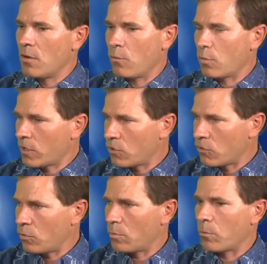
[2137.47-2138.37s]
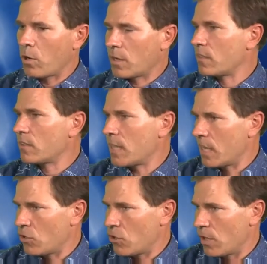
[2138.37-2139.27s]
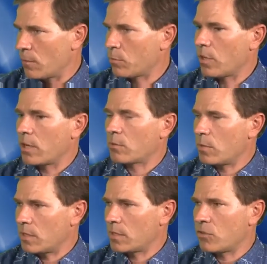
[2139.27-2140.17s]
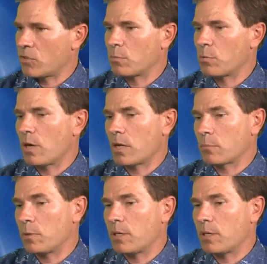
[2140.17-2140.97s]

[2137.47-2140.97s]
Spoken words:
for the consumer market is the AGM product. We think that's a good product.